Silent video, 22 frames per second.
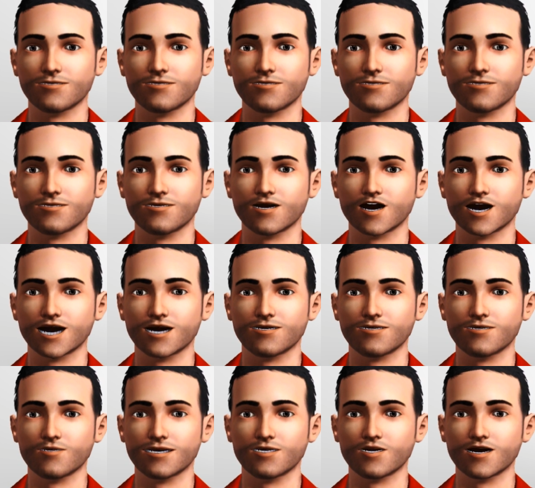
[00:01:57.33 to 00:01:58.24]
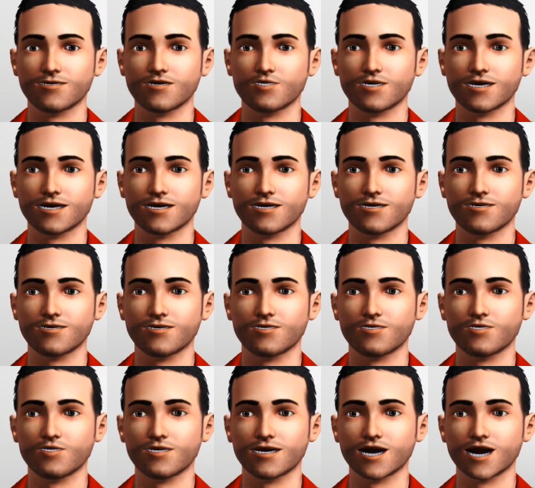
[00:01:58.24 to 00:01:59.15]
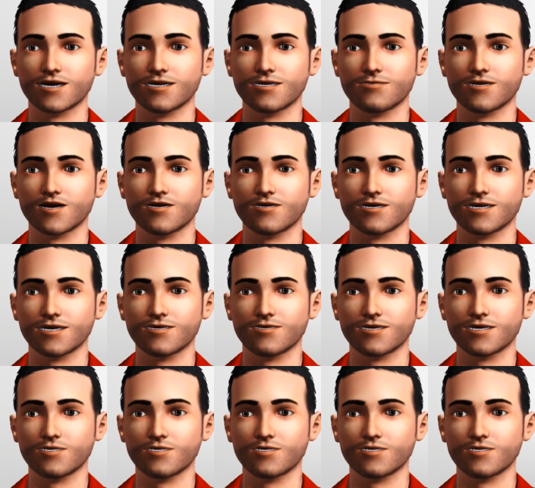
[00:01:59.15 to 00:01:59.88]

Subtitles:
Well, I originally started my channel way back